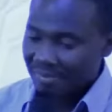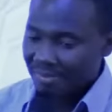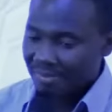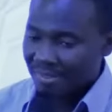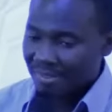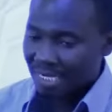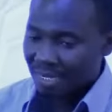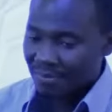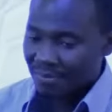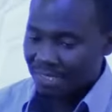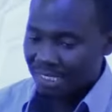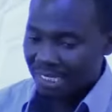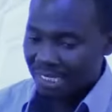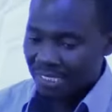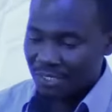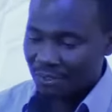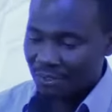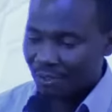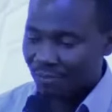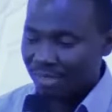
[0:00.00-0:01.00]
I'm
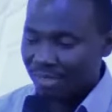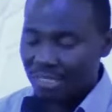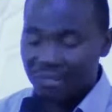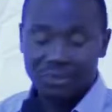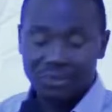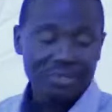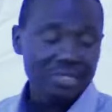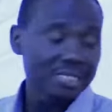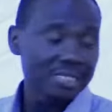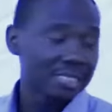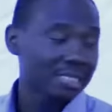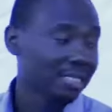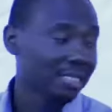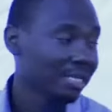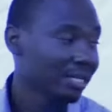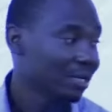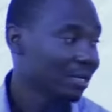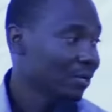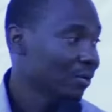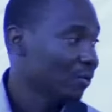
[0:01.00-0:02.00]
saying so because
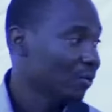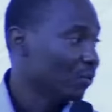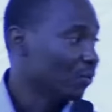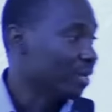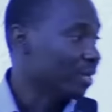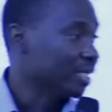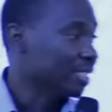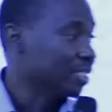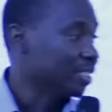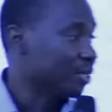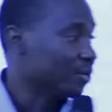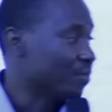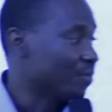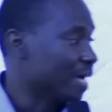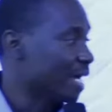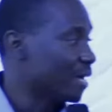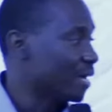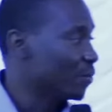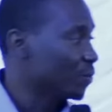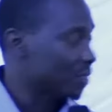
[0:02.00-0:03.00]
when
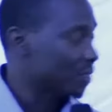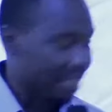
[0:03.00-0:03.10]
Jeremiah was